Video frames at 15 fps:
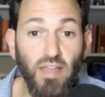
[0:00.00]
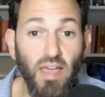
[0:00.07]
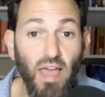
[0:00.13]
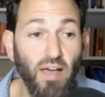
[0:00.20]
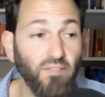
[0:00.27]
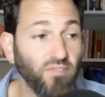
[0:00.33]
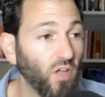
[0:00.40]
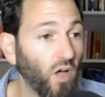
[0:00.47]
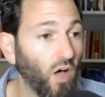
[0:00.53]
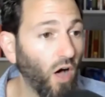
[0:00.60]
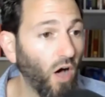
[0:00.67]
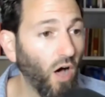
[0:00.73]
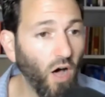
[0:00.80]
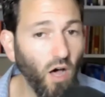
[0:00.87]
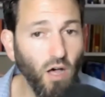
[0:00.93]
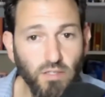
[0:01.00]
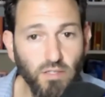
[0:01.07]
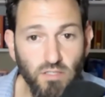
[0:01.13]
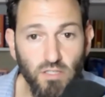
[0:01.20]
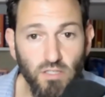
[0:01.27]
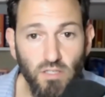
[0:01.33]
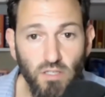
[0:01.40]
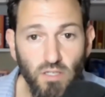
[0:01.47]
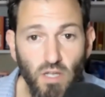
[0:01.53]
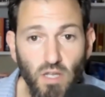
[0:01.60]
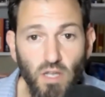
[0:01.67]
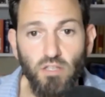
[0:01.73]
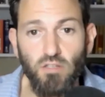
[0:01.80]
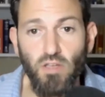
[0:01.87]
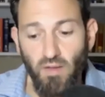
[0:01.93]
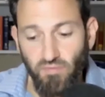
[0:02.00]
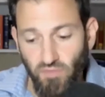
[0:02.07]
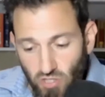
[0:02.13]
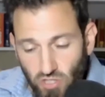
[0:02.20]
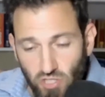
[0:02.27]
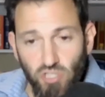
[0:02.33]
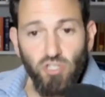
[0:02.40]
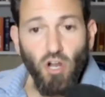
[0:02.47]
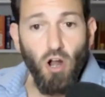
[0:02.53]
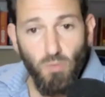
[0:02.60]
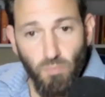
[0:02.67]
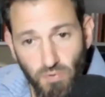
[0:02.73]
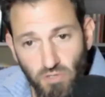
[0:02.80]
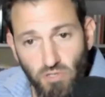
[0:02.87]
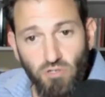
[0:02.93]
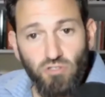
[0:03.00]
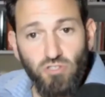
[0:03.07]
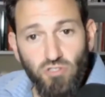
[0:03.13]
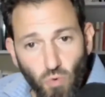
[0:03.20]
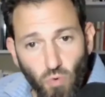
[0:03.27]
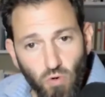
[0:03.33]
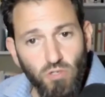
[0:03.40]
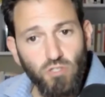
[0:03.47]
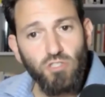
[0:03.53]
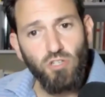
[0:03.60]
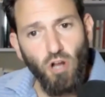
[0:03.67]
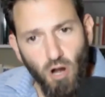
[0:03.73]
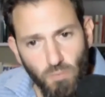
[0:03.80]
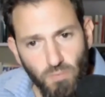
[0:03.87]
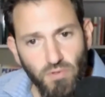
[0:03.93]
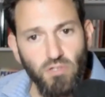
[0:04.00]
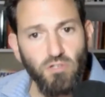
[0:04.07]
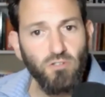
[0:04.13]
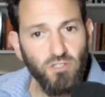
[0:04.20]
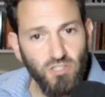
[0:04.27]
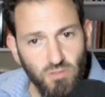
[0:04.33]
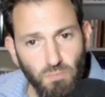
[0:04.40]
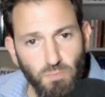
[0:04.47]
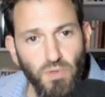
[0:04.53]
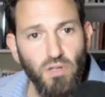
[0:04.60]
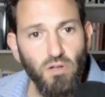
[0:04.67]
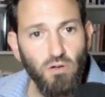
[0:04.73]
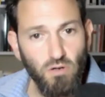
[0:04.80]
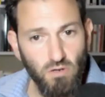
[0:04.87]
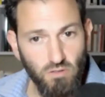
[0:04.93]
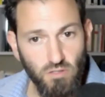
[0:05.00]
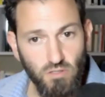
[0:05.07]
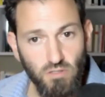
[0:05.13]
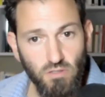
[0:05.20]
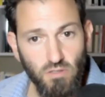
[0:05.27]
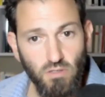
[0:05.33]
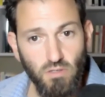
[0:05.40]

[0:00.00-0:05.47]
They have to hunt. You have to sharpen your sword, sharpen your spears.